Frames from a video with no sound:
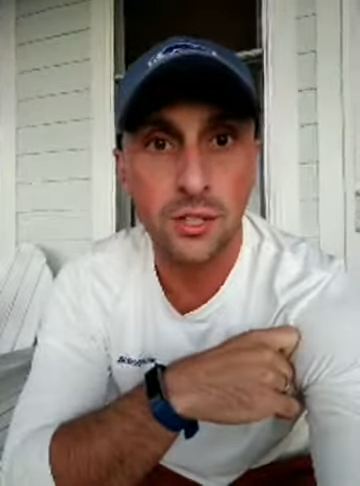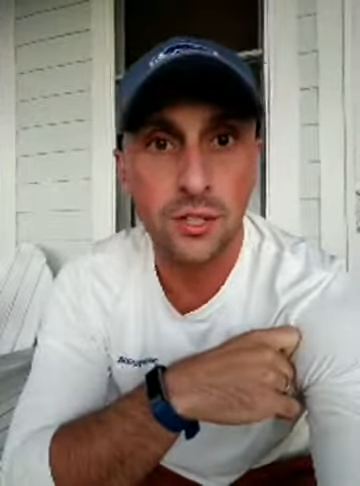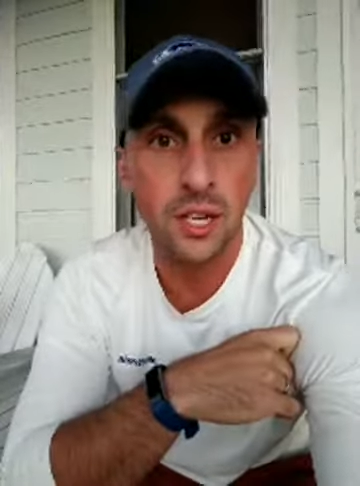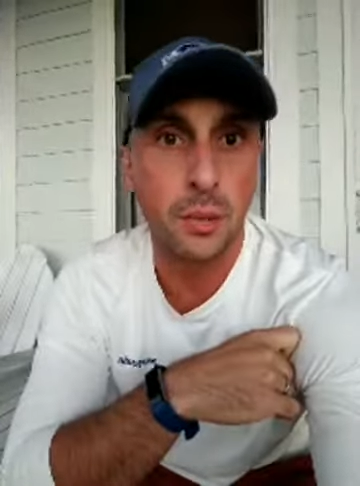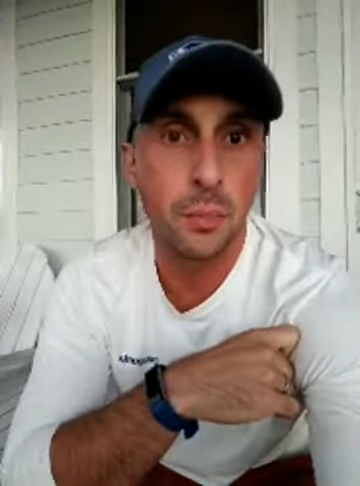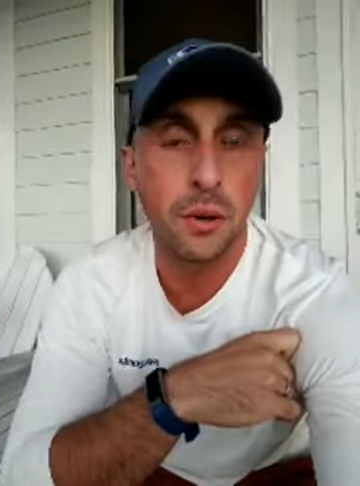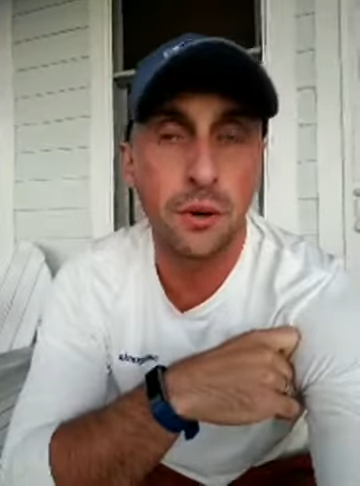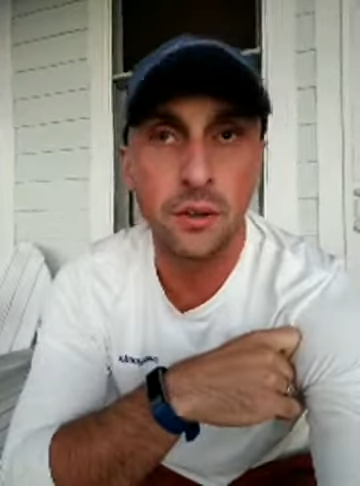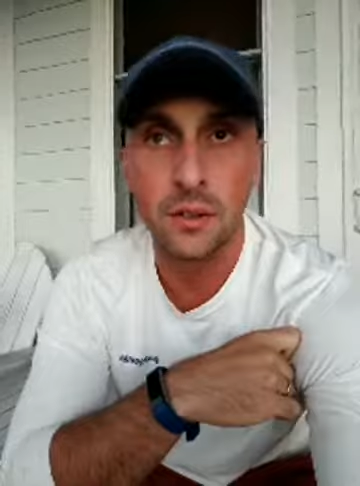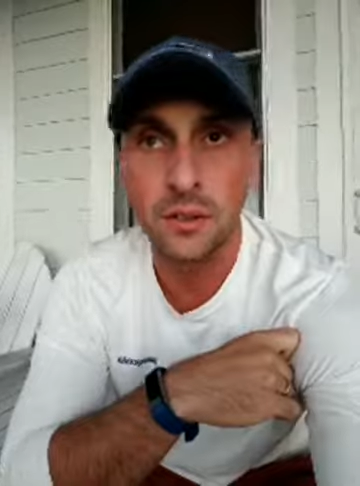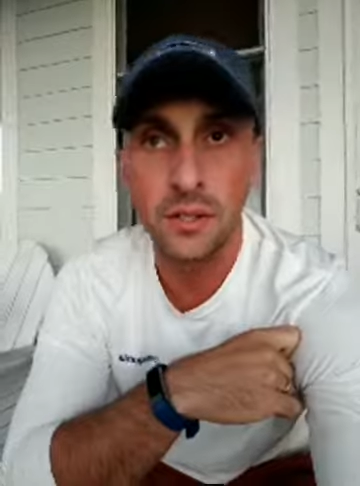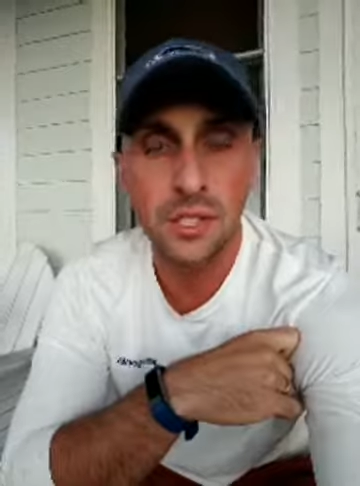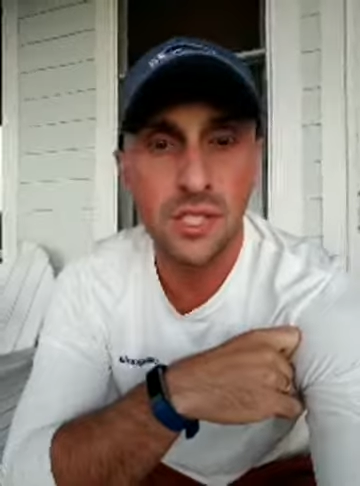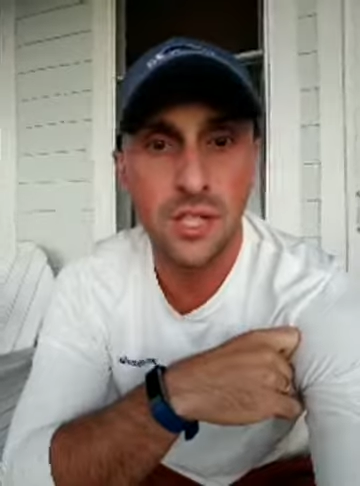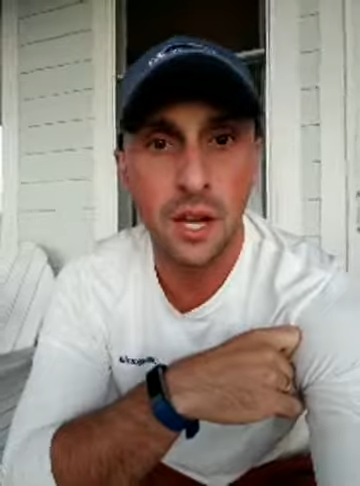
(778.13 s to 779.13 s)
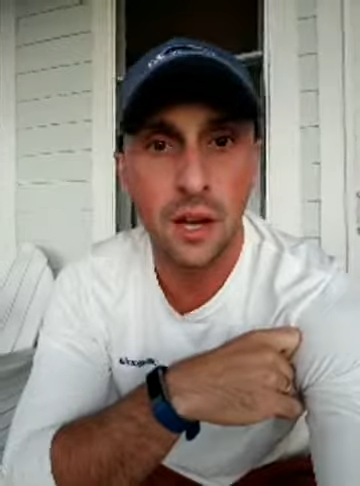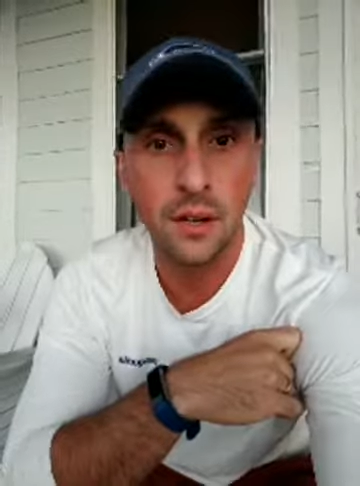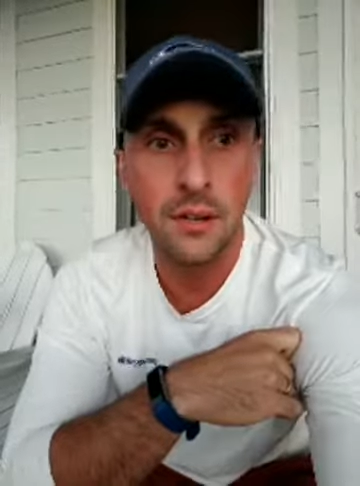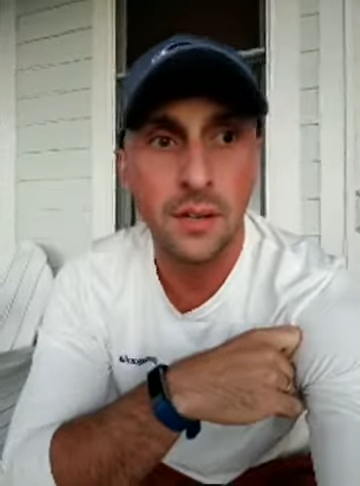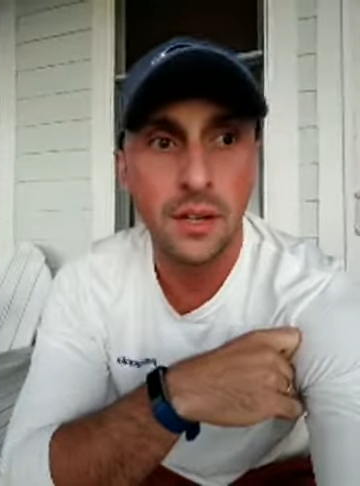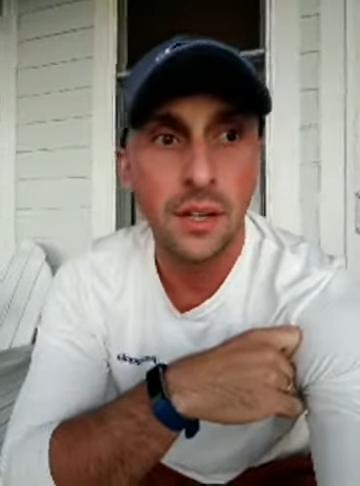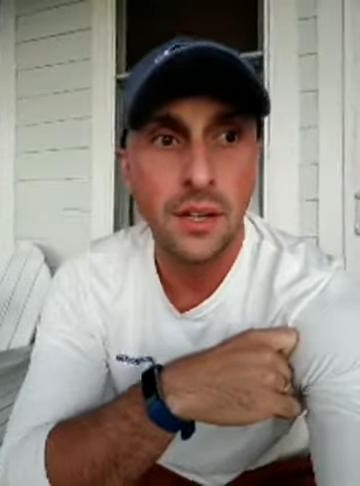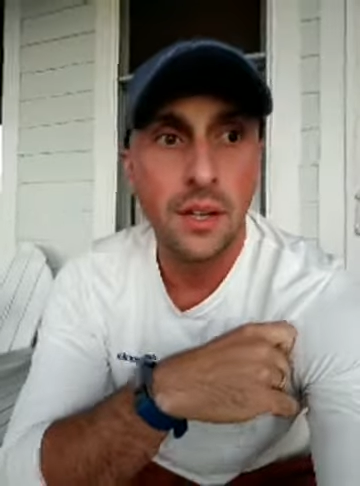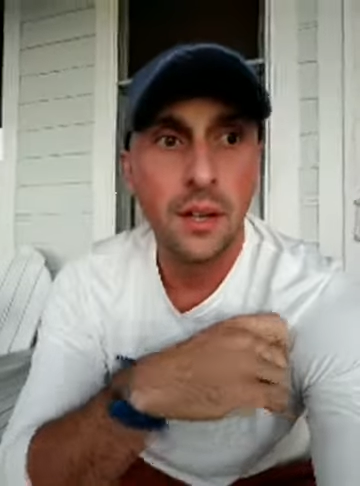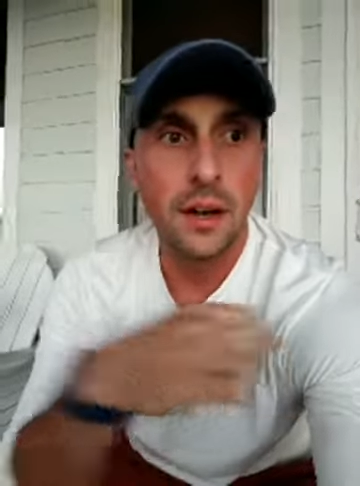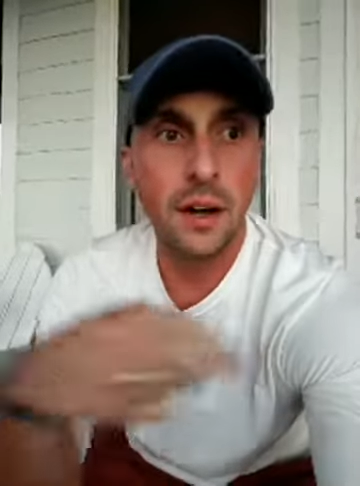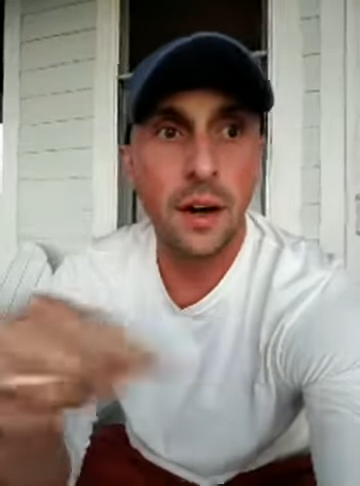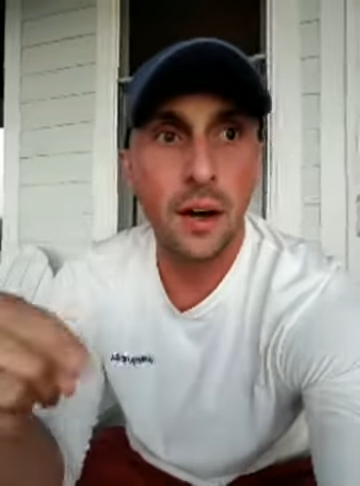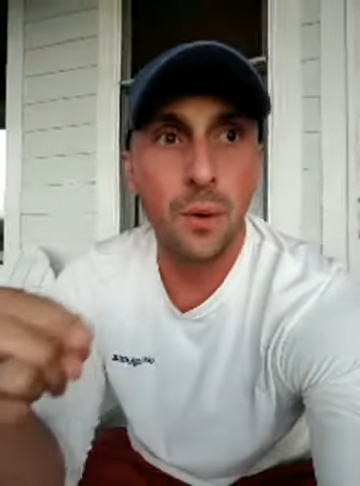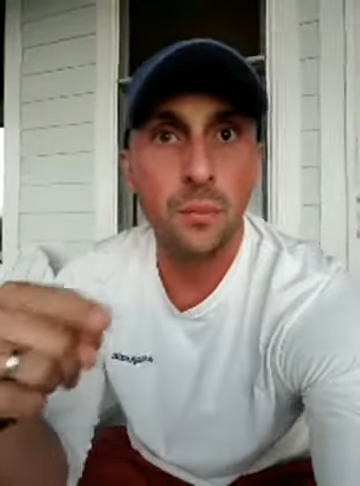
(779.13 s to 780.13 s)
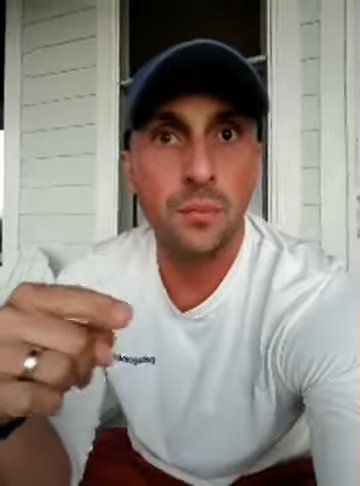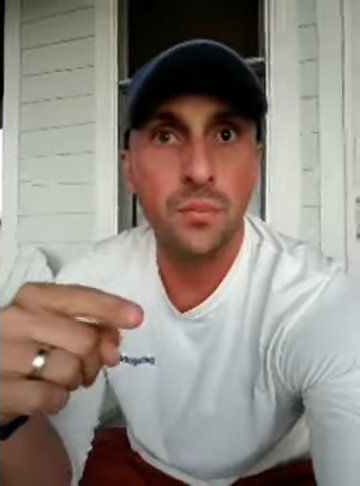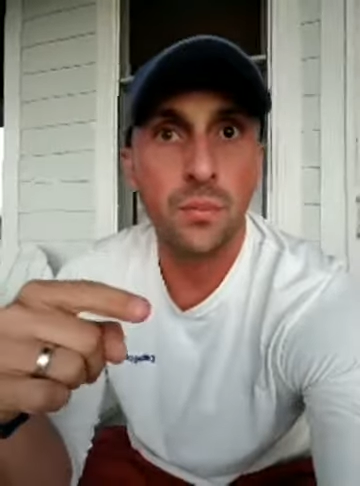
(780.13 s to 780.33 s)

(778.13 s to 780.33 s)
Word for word: Nick Burton, stud. Um,